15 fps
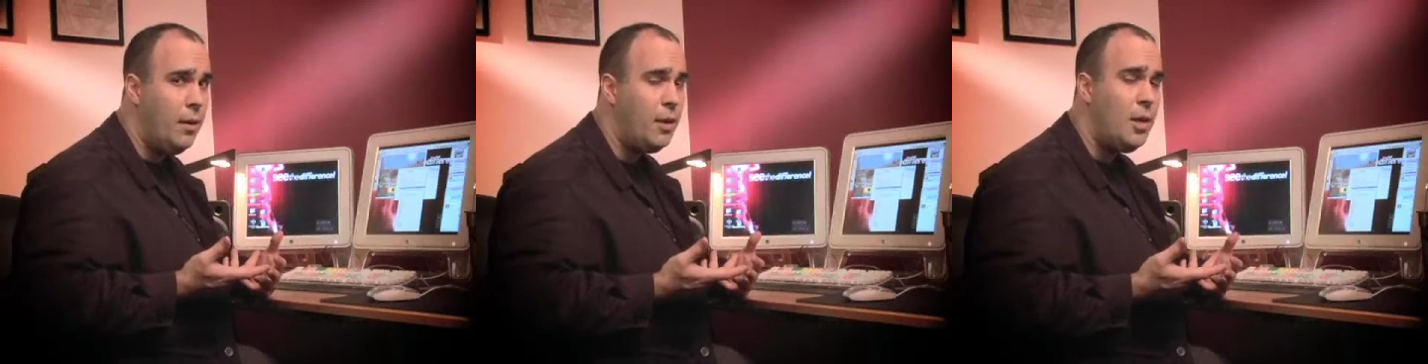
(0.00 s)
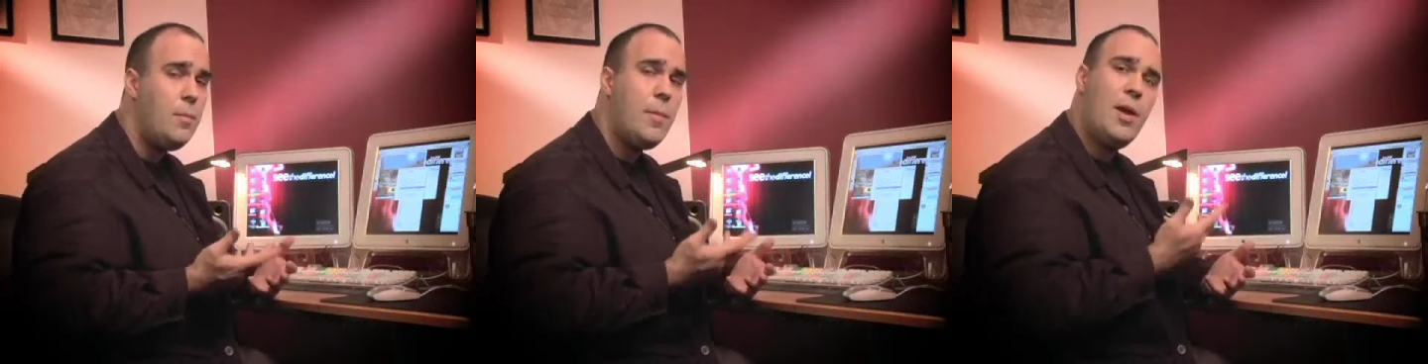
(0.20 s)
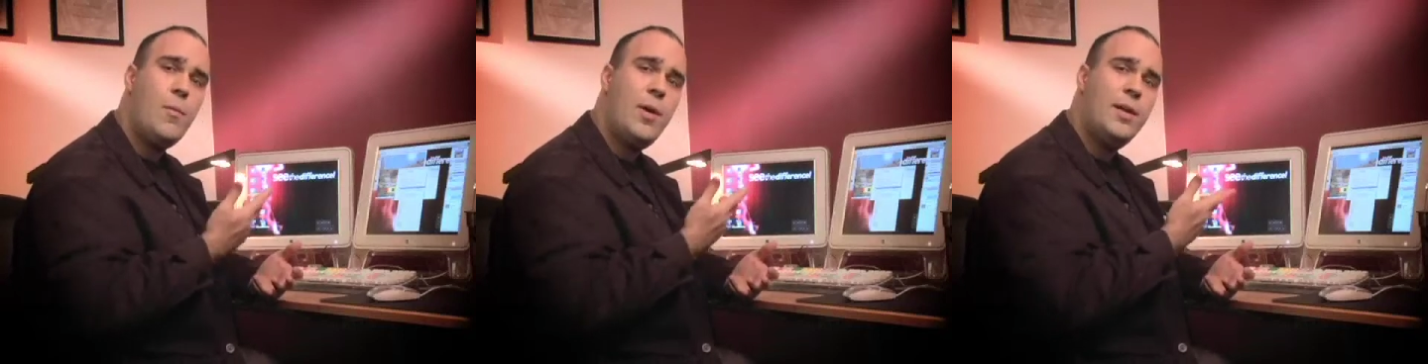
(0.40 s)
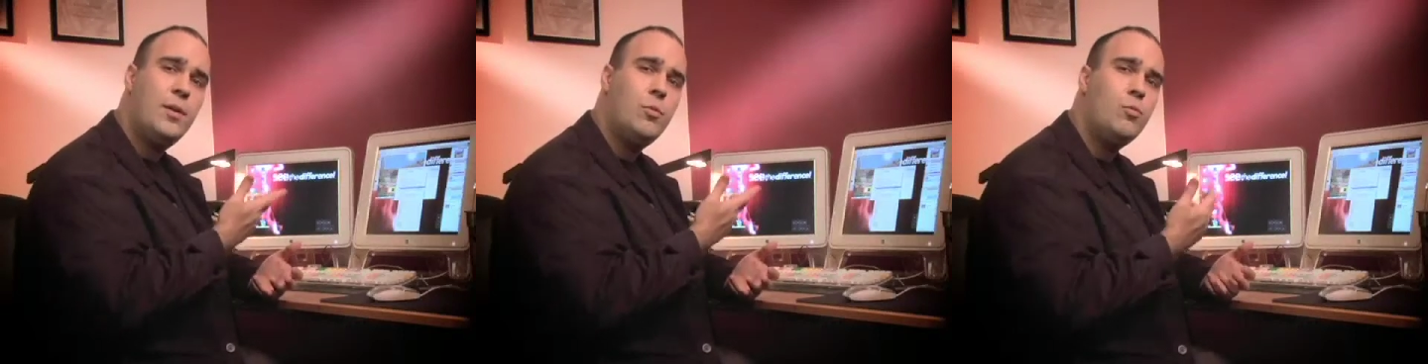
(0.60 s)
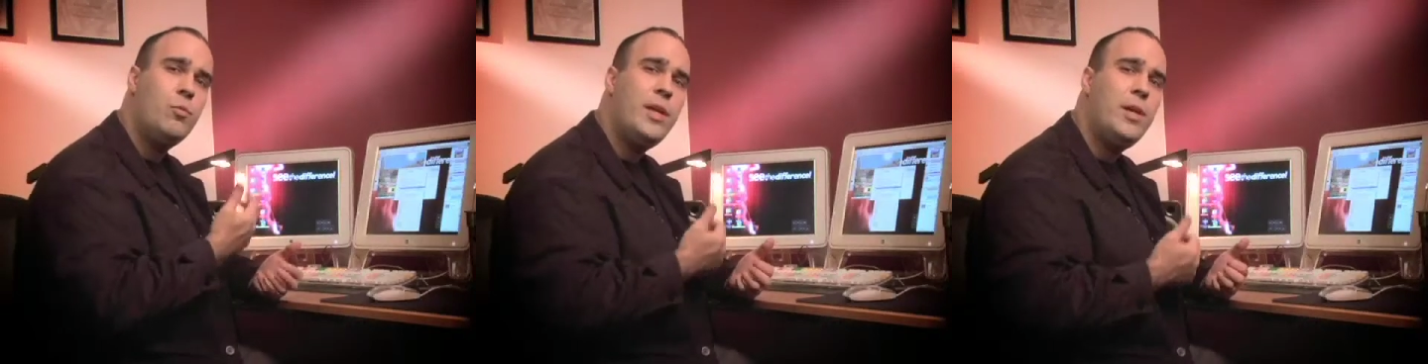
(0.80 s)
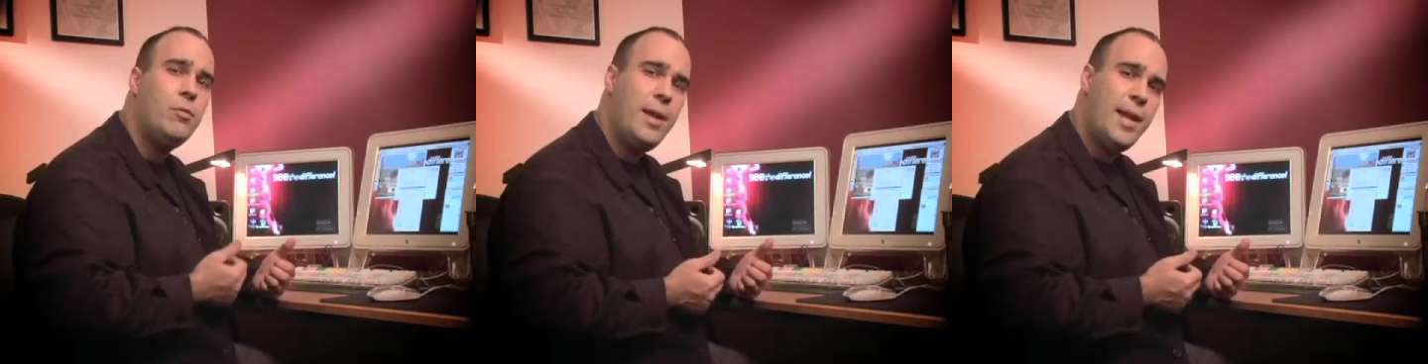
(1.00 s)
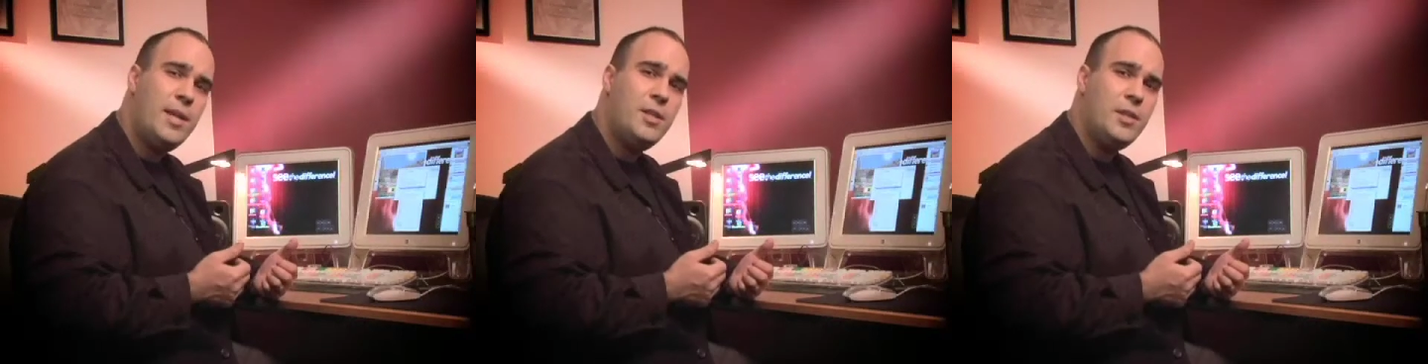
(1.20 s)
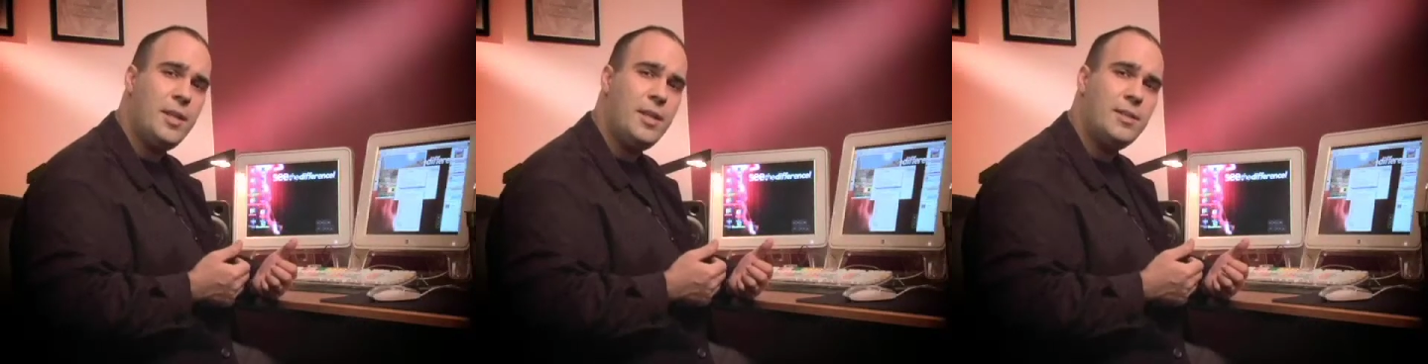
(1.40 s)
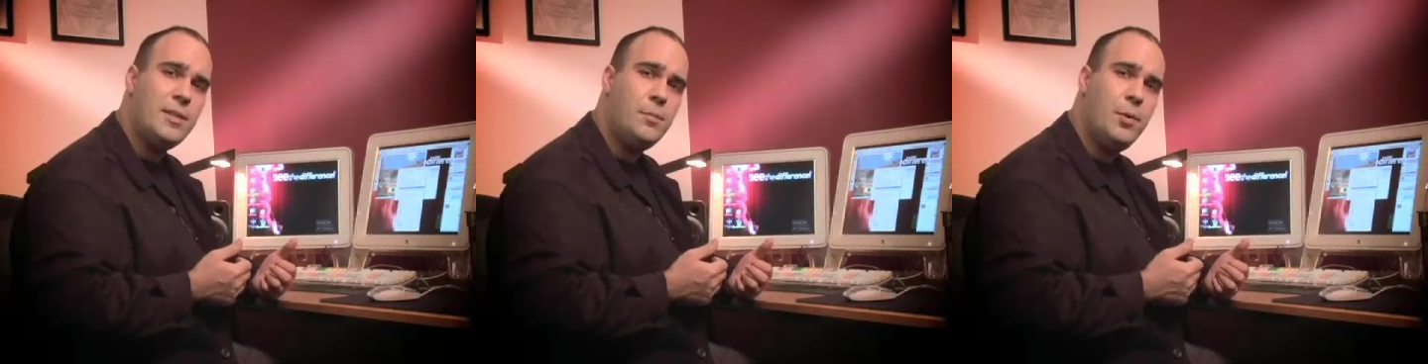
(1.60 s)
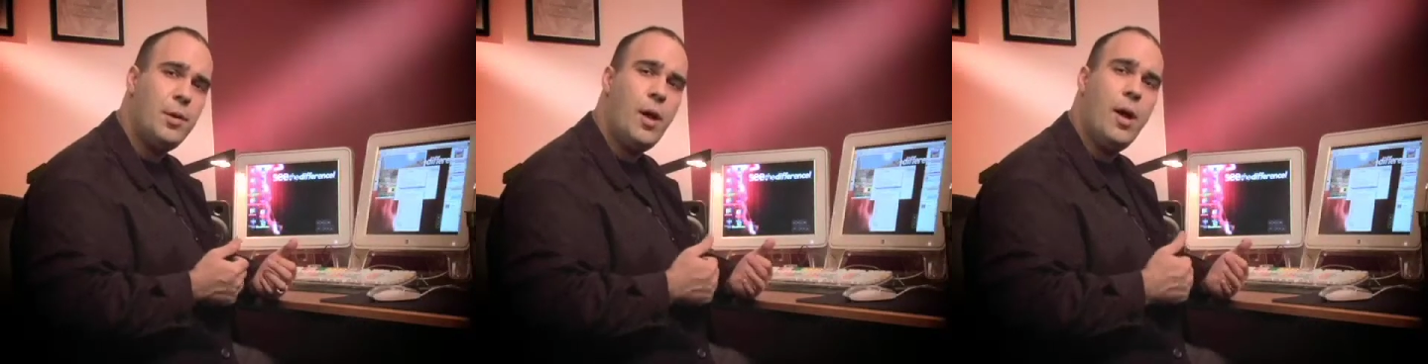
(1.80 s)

you might want to rearrange these and put